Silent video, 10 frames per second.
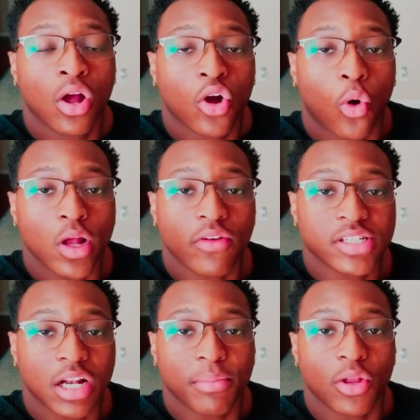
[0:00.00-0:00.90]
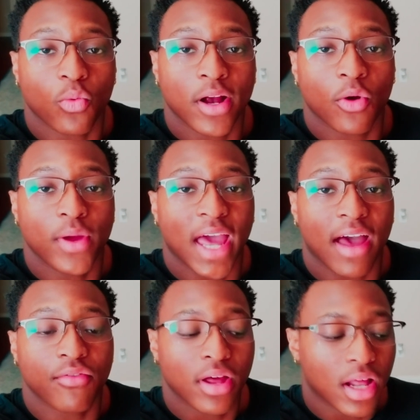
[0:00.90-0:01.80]
coilover setup in the rear, we
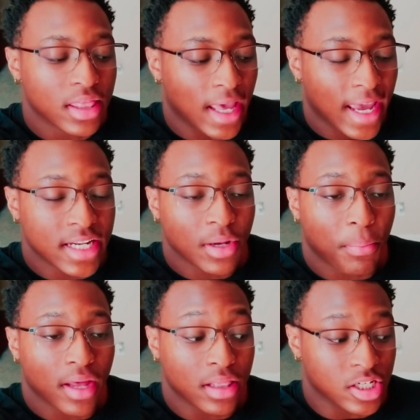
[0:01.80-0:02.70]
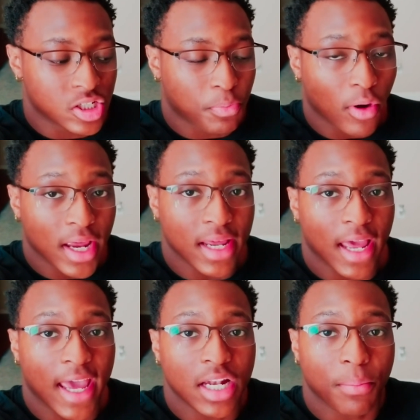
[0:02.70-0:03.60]
have the spring
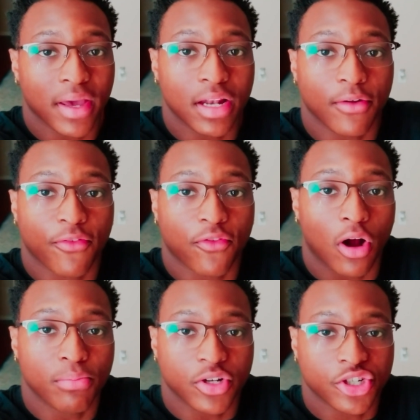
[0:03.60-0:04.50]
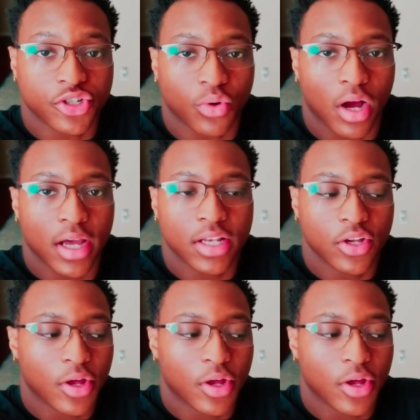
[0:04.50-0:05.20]
independent from the strut.